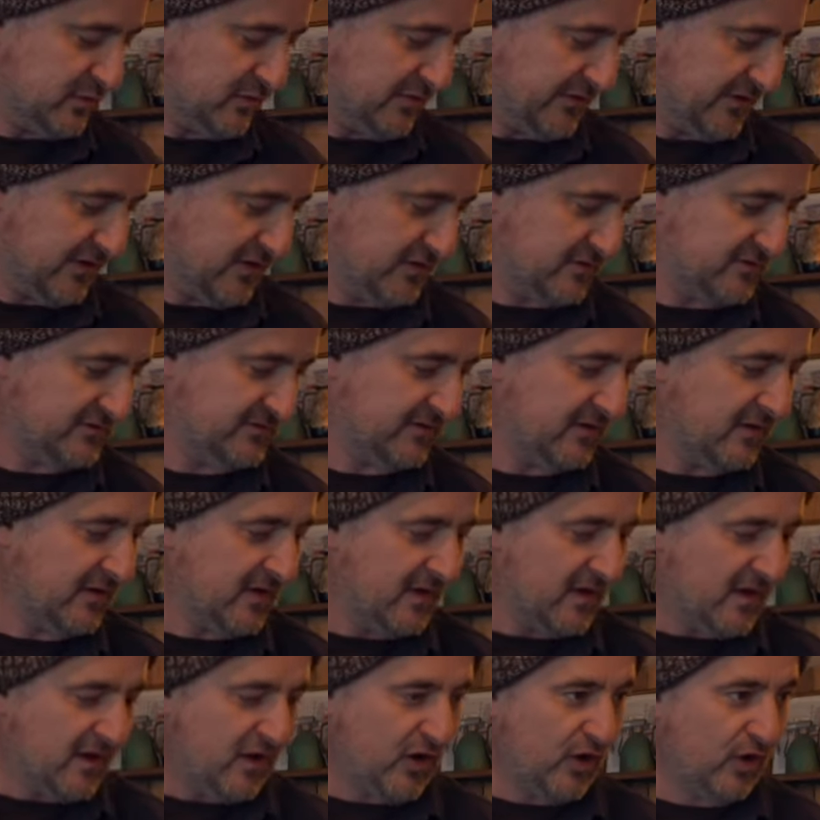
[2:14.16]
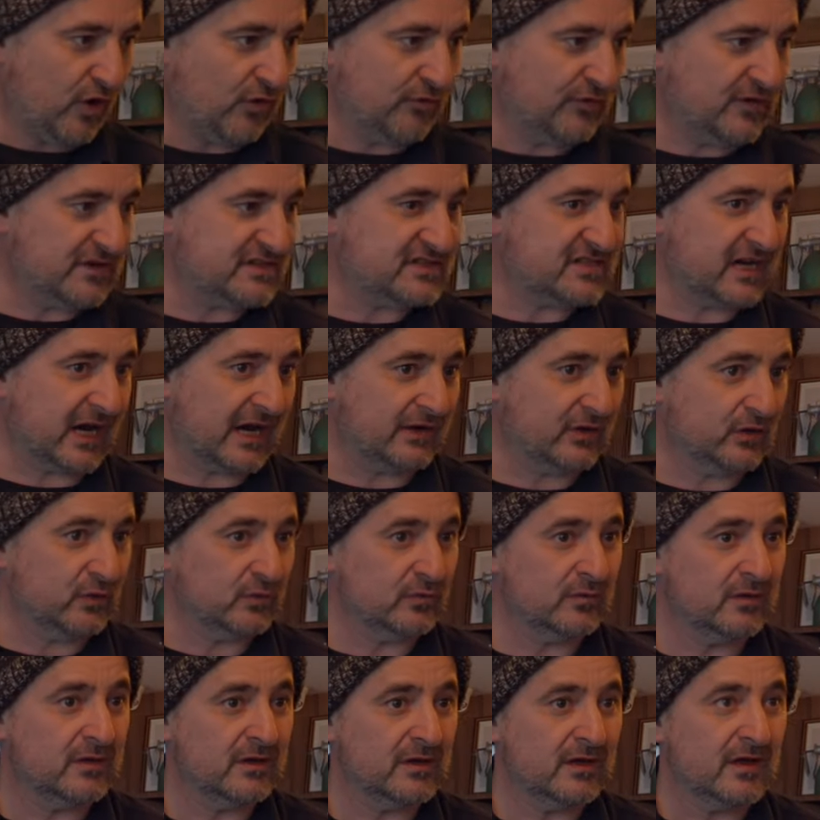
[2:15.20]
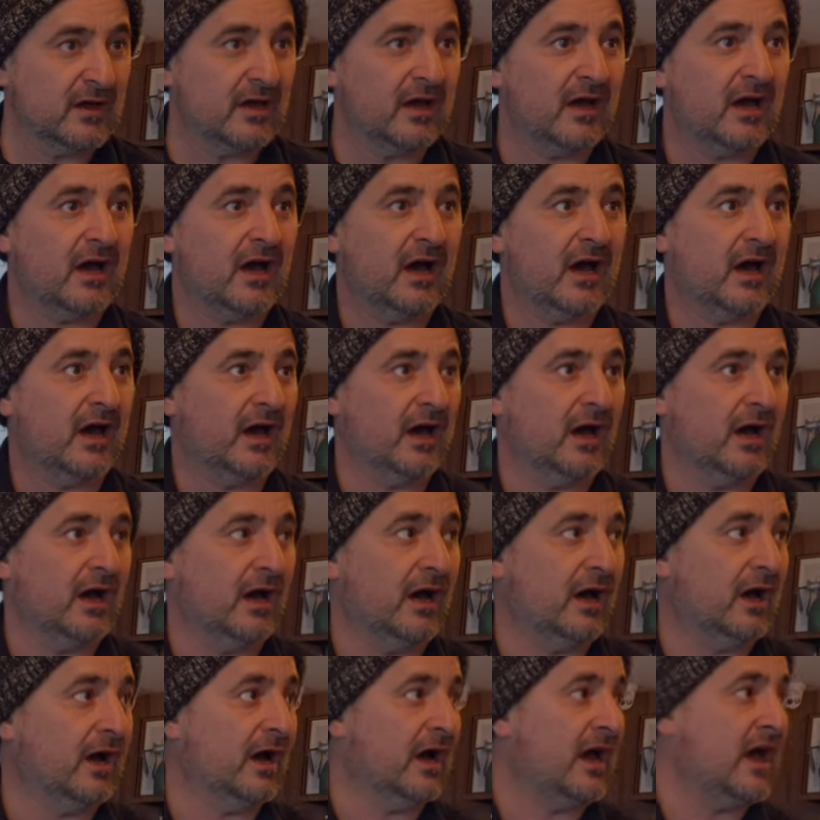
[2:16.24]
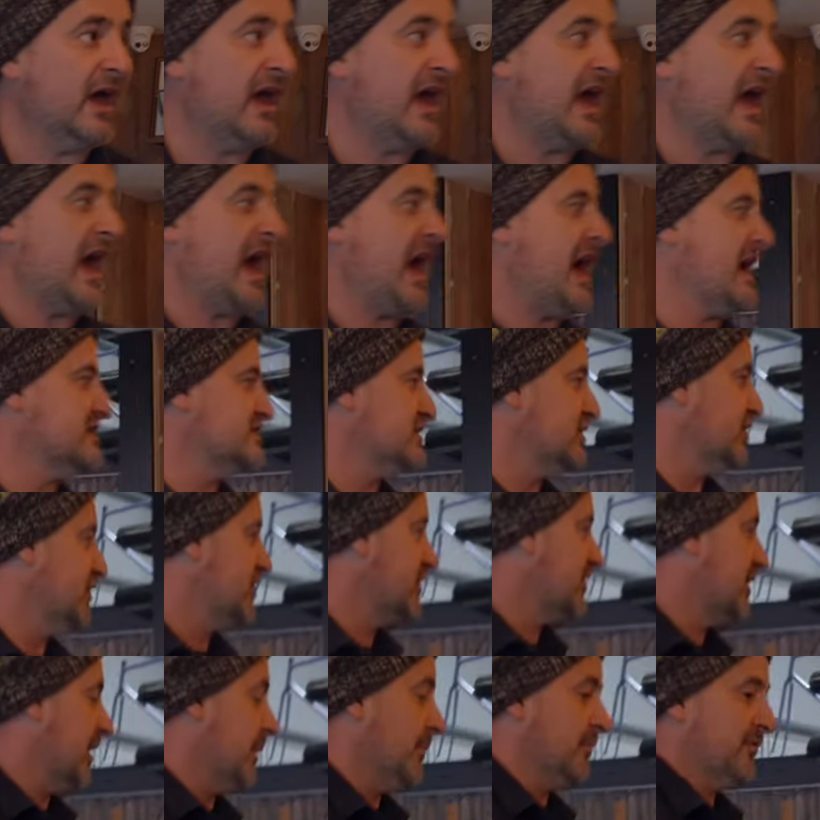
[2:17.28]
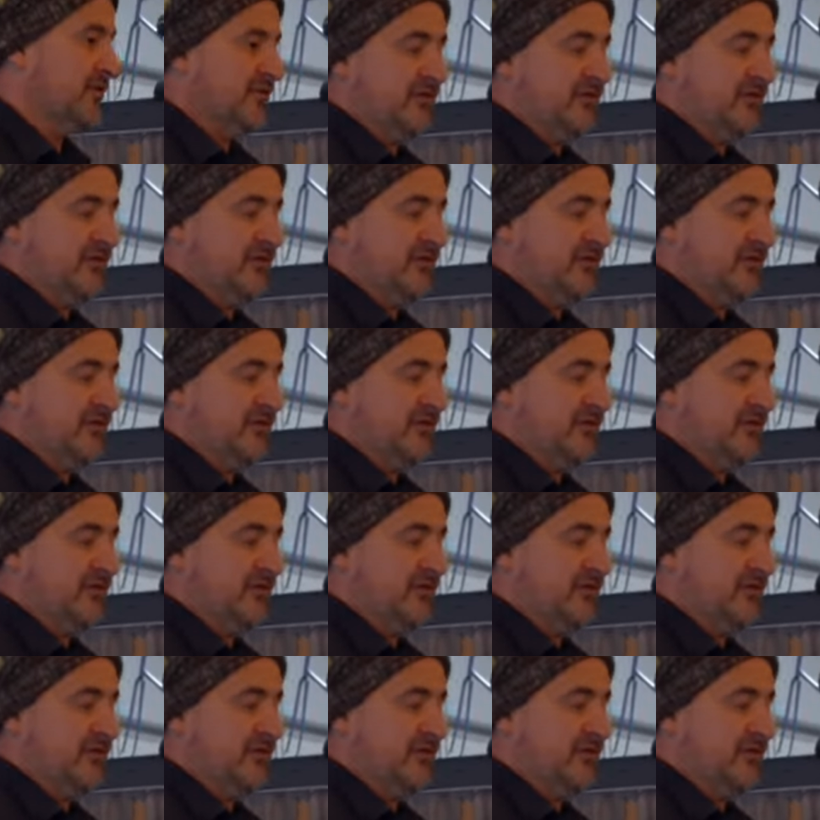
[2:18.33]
more of those on the channel. Uh, as you come